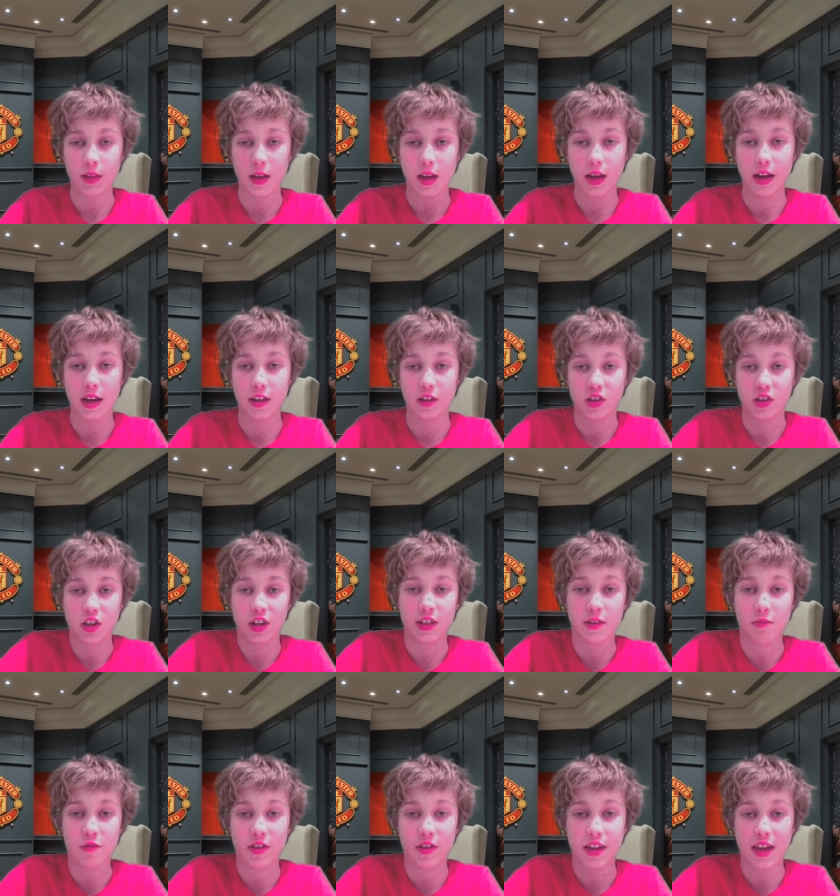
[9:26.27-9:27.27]
and does
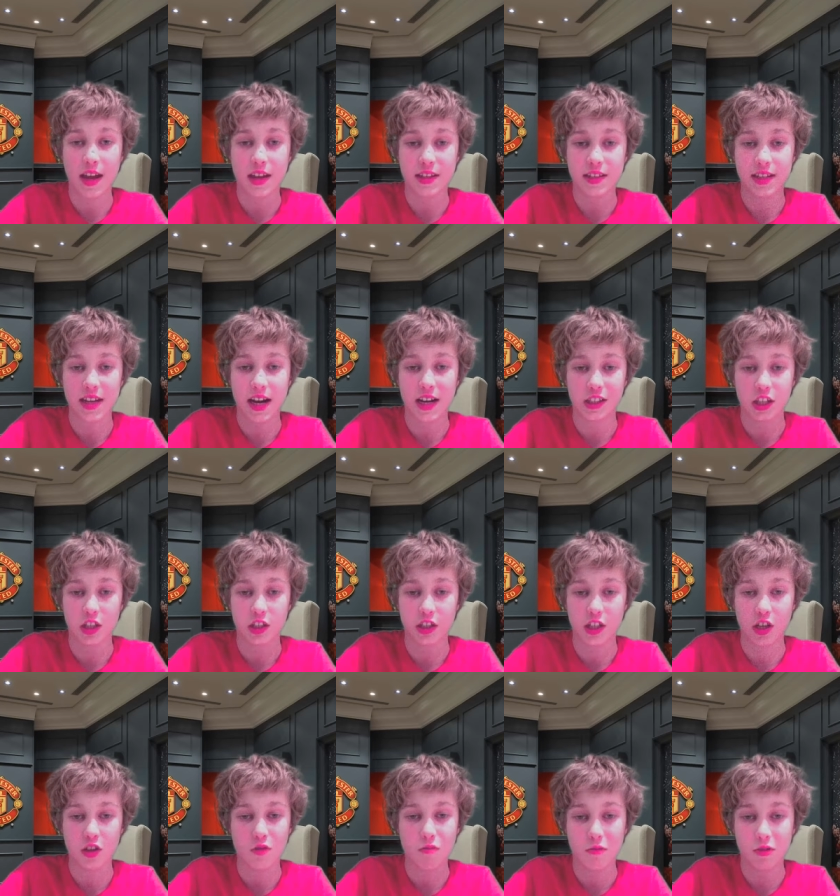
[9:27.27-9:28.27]
he want to get sacked? Does
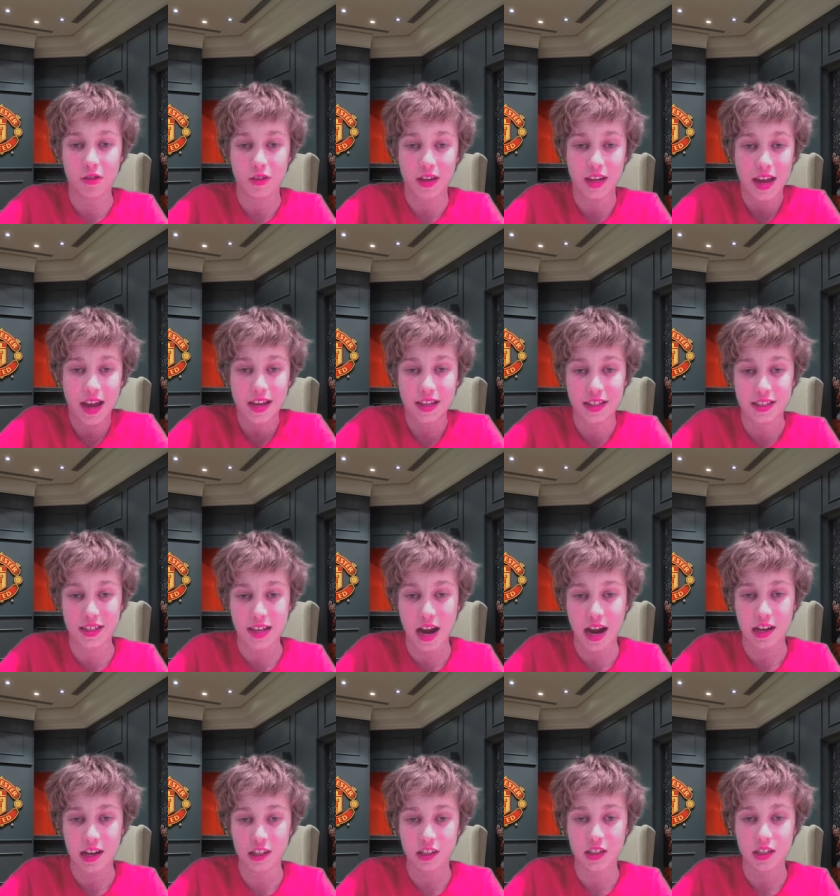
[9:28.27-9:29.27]
he not want to get
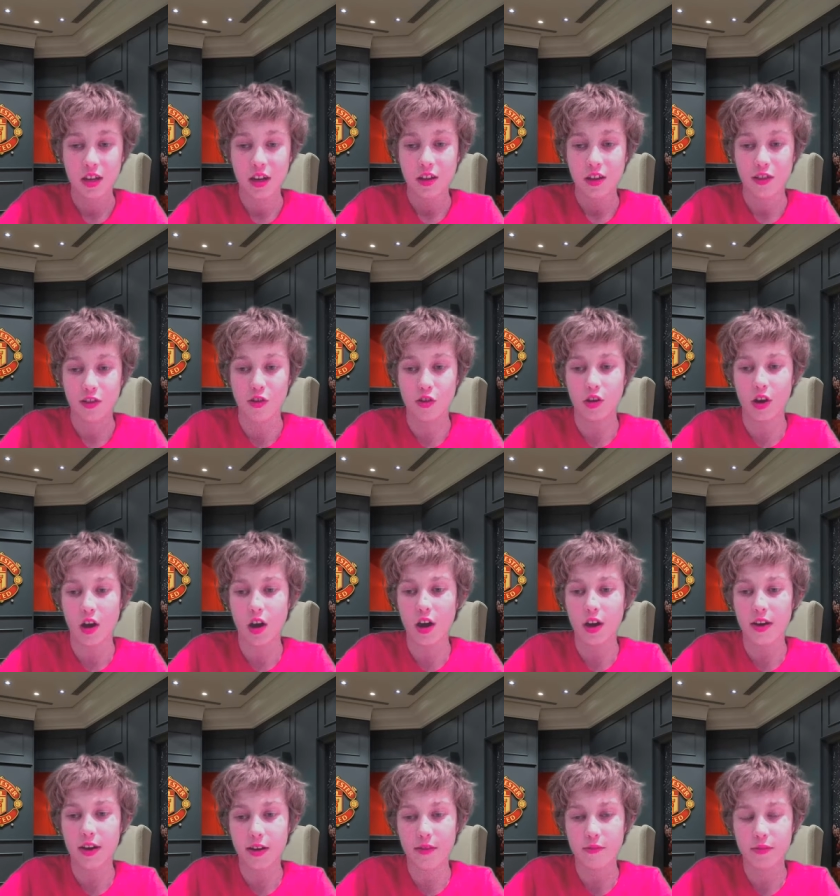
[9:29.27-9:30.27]
sacked? Look,
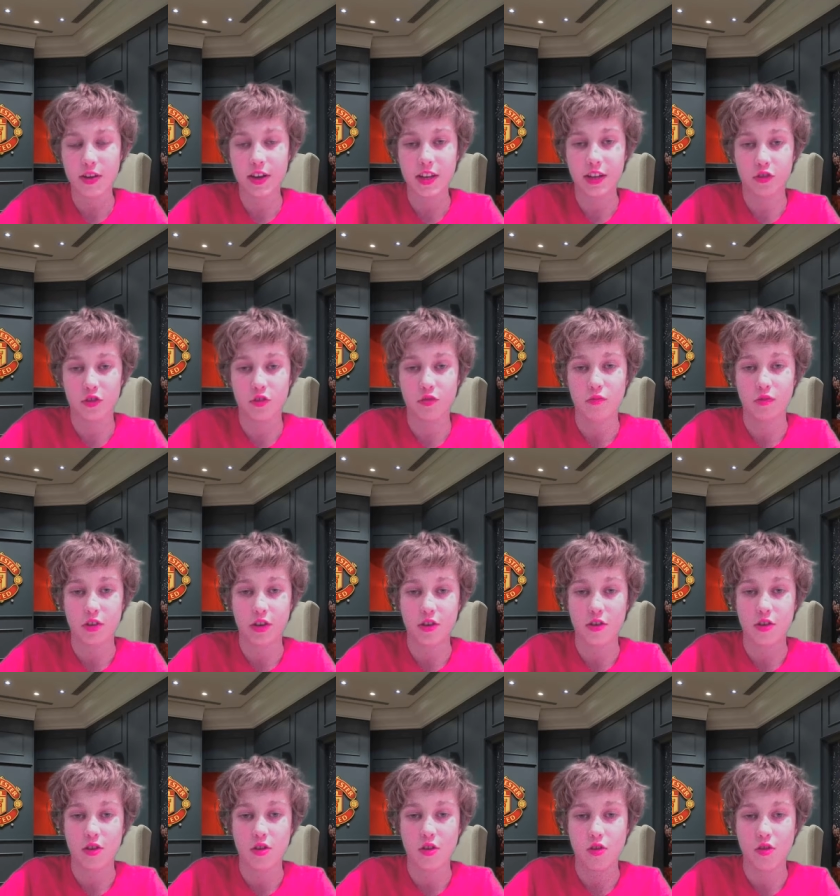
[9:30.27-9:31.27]
I, I really do want to
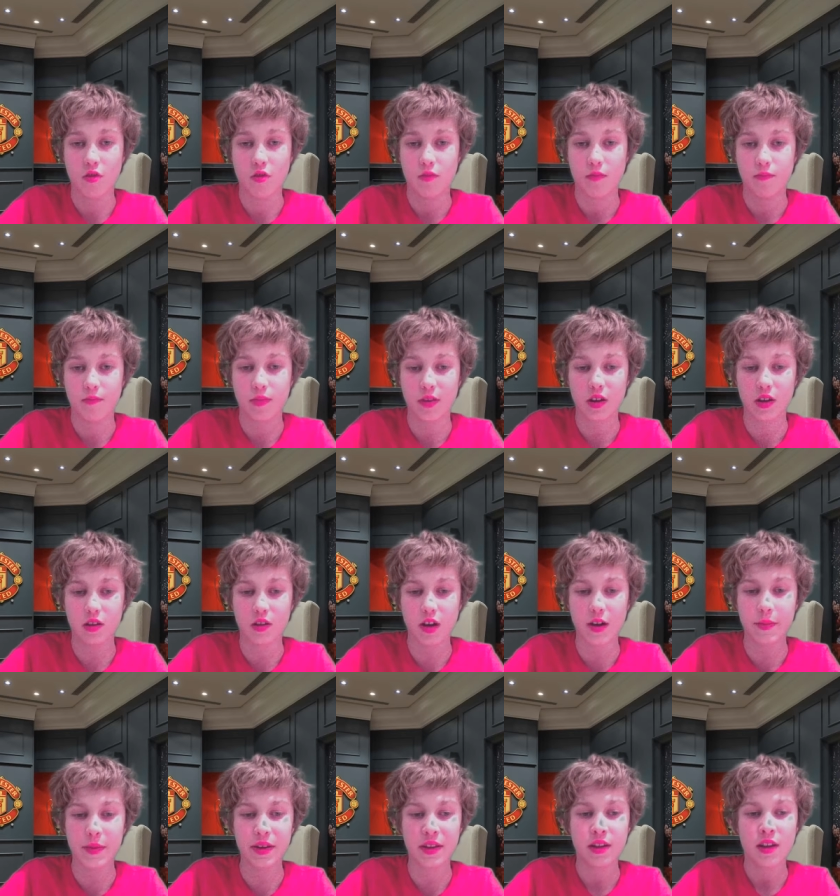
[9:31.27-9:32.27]
know. But,
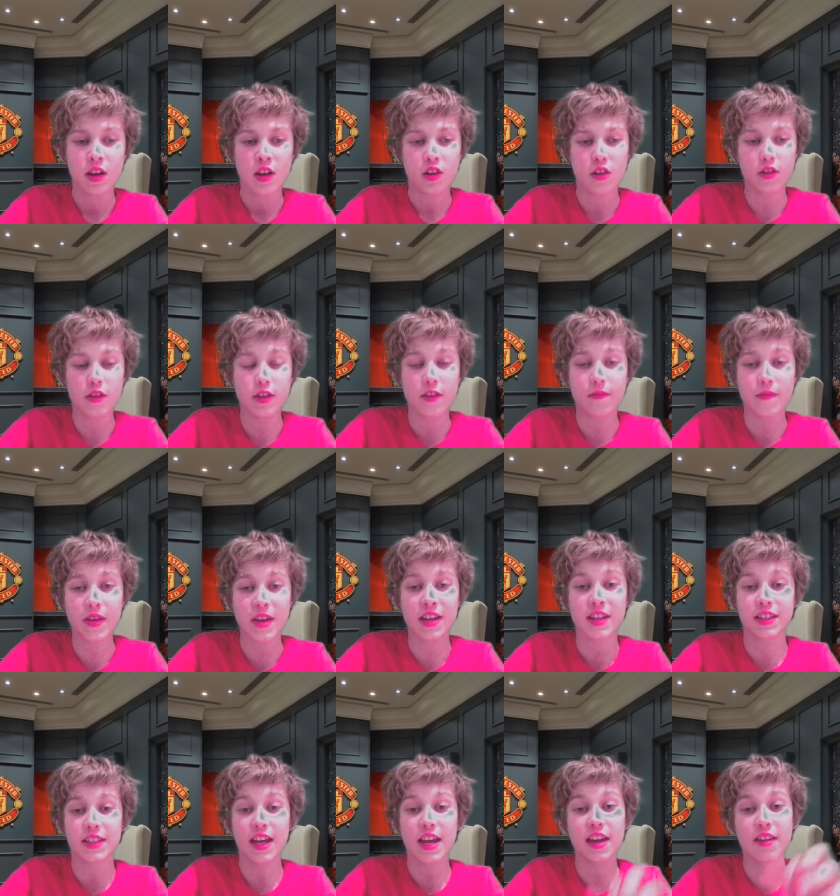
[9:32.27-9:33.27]
I mean, look, the thing
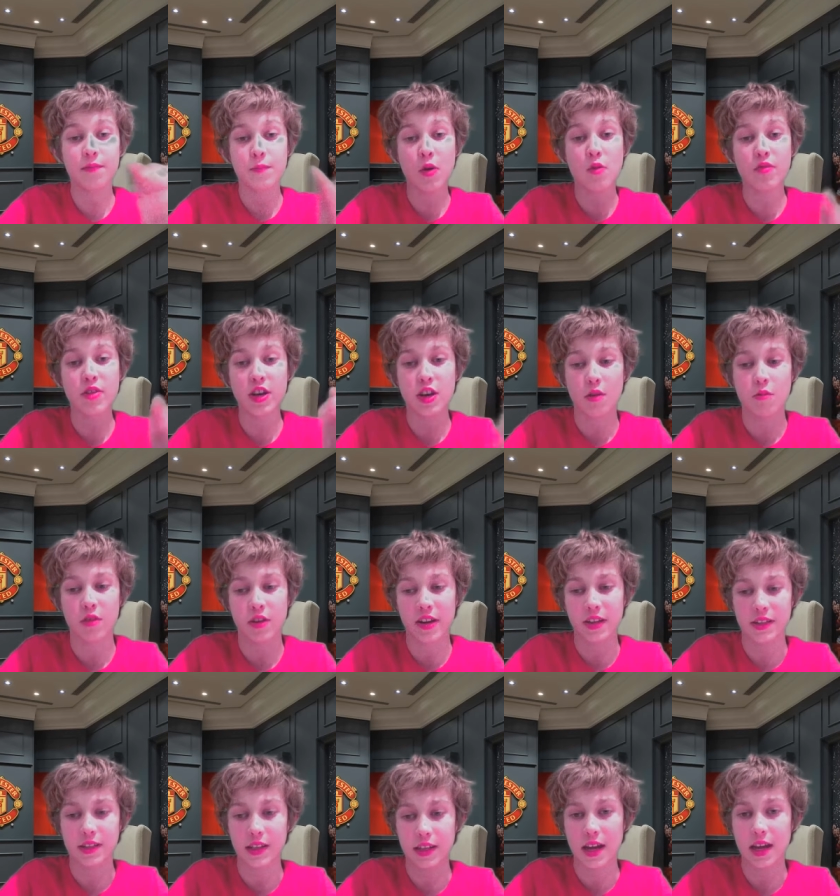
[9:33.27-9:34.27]
is, if Mourinho
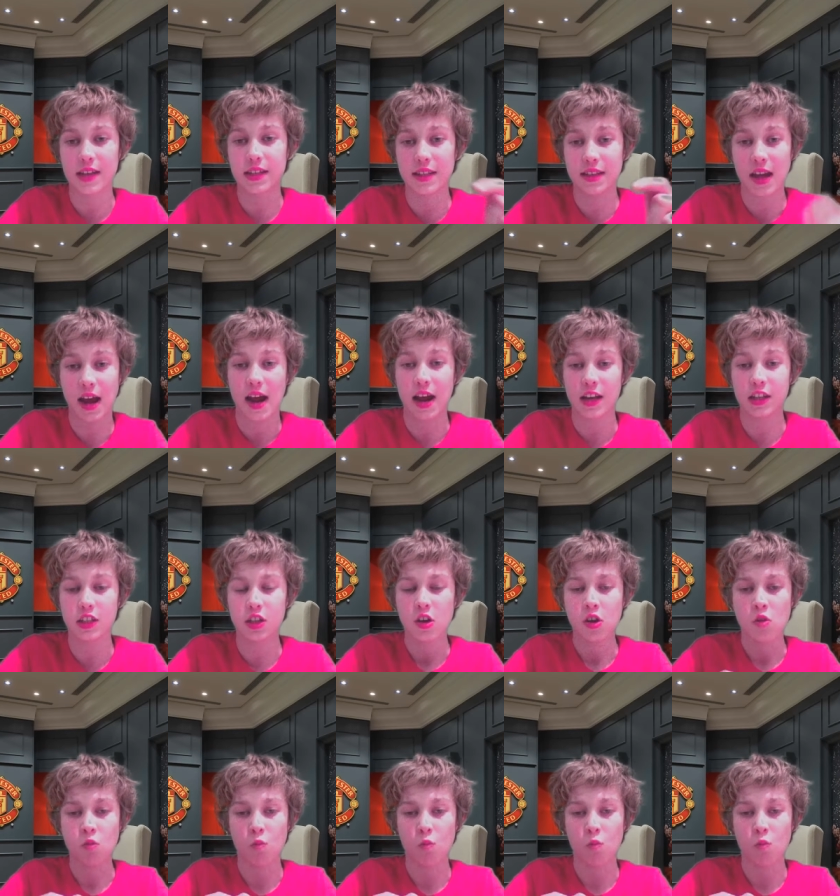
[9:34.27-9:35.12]
wanted to get sacked,